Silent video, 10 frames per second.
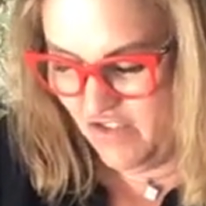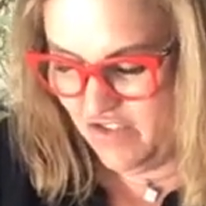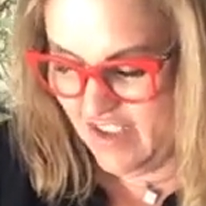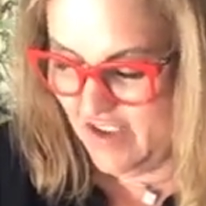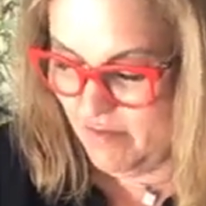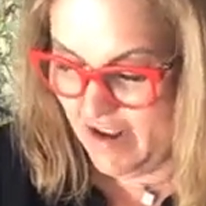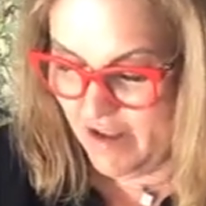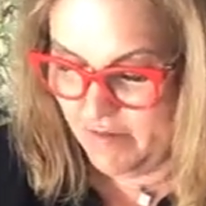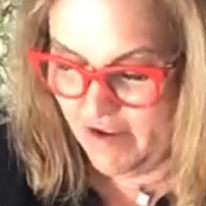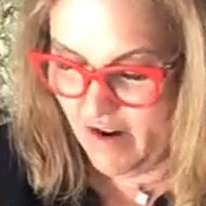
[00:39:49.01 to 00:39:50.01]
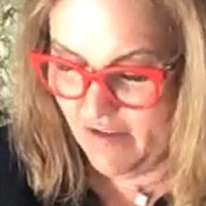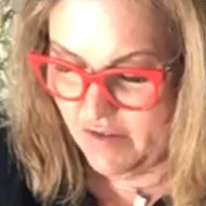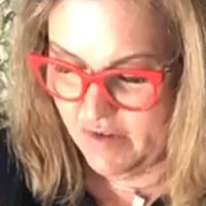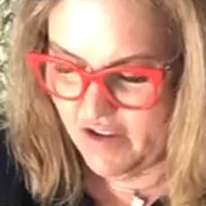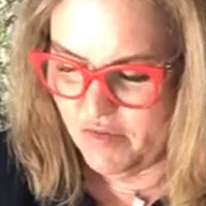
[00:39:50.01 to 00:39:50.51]
though you say you might not be
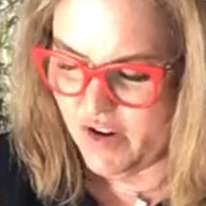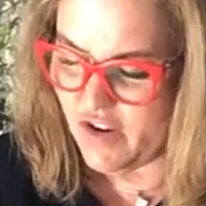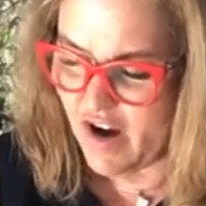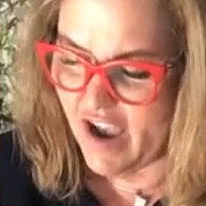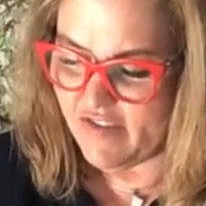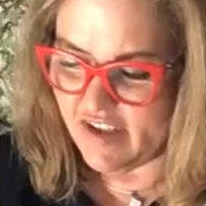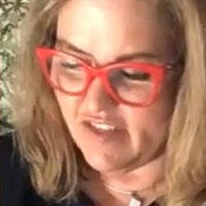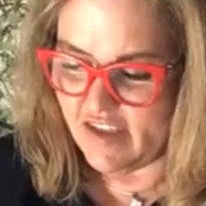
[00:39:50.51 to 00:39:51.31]
crafty, but you're pretty crafty.